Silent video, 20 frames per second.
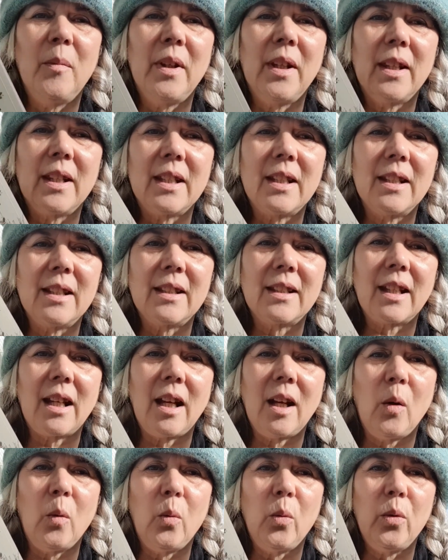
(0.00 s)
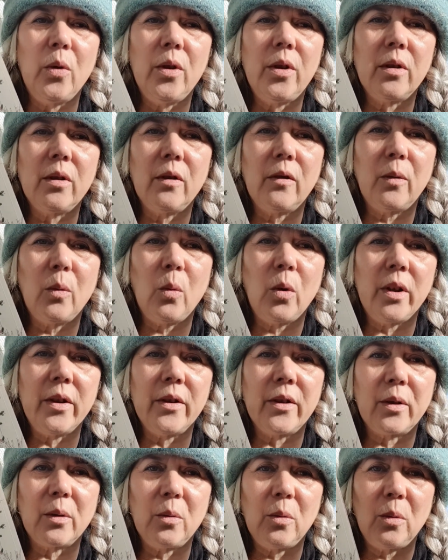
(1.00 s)
But this is A Wood of
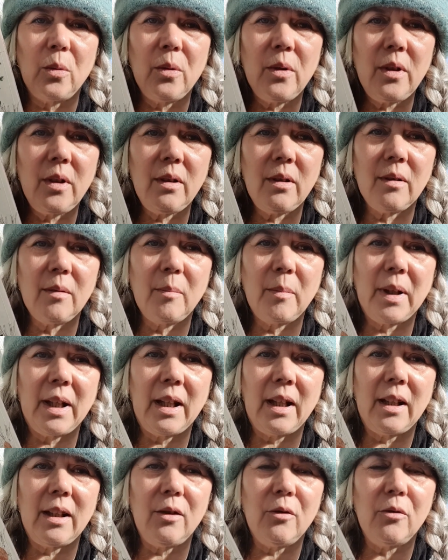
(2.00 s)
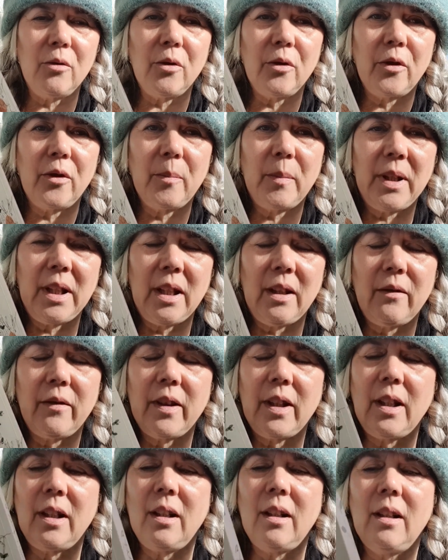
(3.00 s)
One's Own by Ruth
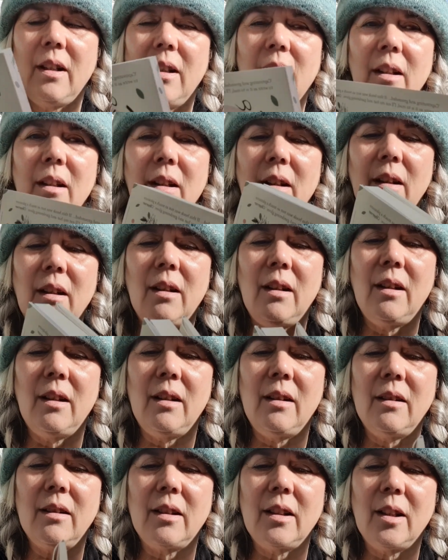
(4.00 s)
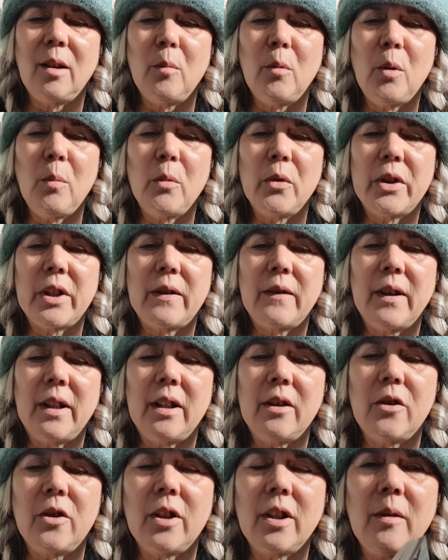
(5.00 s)
Pavey, and I'm almost
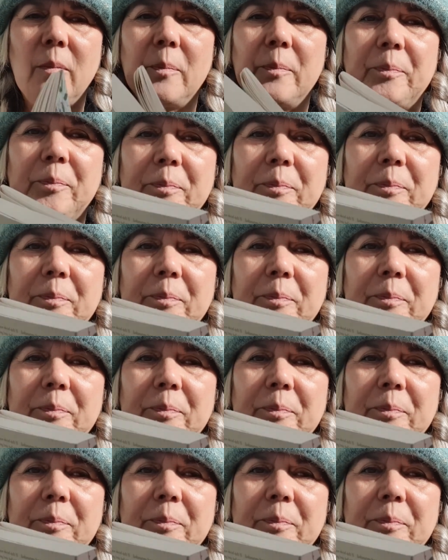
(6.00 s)
finished it.